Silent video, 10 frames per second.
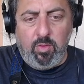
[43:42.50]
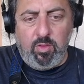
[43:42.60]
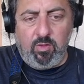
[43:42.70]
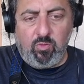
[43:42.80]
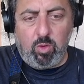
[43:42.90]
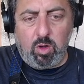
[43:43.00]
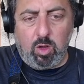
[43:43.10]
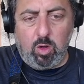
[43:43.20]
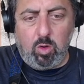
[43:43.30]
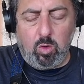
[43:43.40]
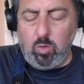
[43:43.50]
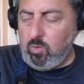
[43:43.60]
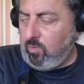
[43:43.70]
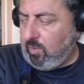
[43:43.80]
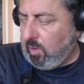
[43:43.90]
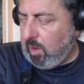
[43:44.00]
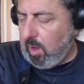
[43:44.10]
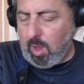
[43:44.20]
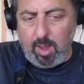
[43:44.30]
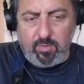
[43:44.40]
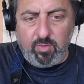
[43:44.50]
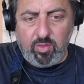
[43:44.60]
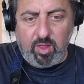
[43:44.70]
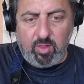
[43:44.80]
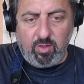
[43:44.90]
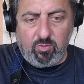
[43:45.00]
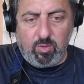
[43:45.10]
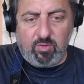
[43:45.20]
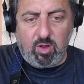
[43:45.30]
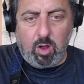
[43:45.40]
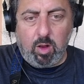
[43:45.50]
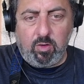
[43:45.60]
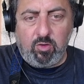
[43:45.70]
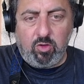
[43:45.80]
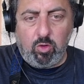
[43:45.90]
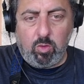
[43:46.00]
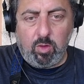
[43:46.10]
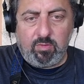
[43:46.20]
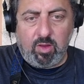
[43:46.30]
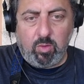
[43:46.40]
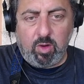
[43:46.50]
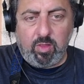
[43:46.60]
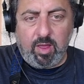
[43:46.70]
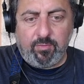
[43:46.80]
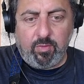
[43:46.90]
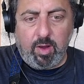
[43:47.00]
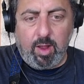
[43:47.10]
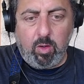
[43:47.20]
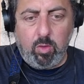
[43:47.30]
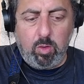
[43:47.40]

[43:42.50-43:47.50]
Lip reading: this one goes, I even think this one's gone too. Let's get rid of that for now.